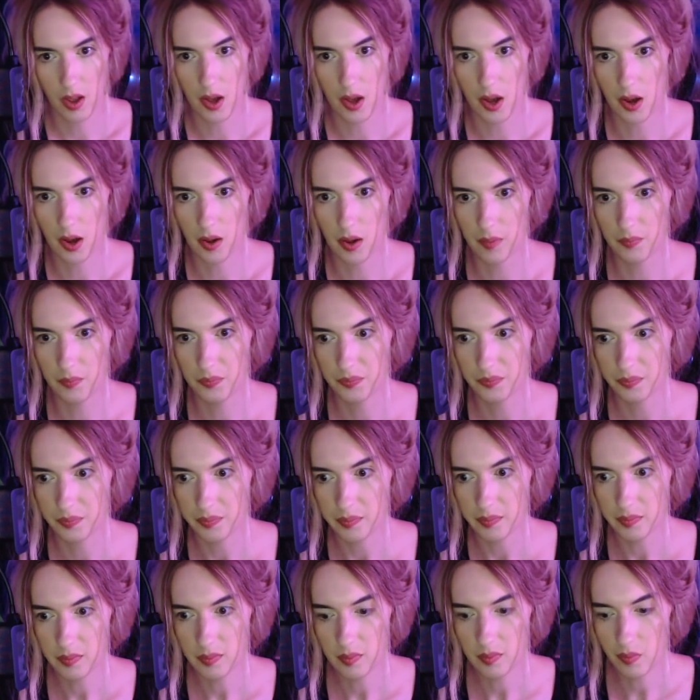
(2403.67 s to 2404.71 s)
Um,
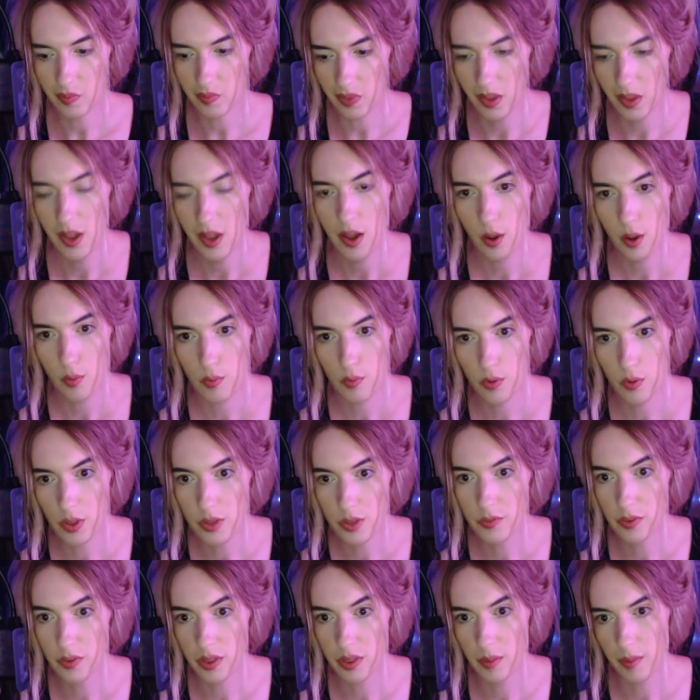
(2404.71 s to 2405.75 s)
for
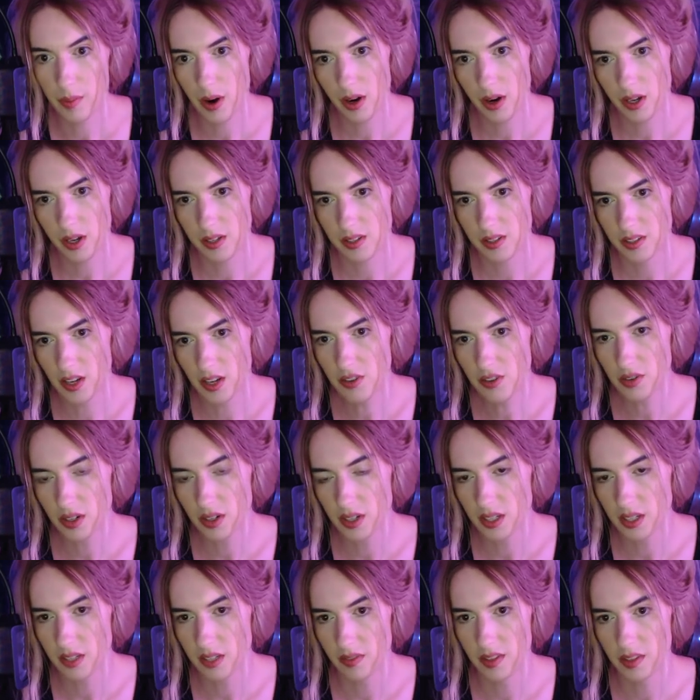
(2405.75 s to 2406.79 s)
the American
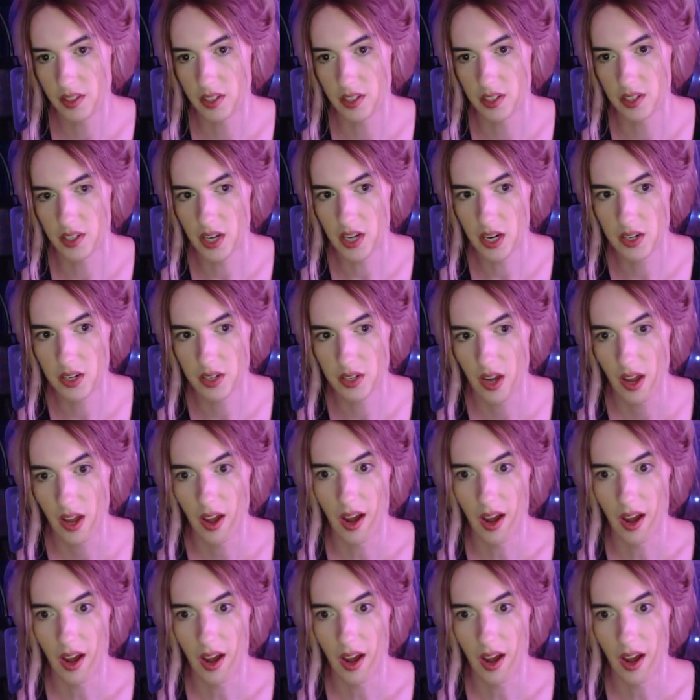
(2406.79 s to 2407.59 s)
centricness of this to change,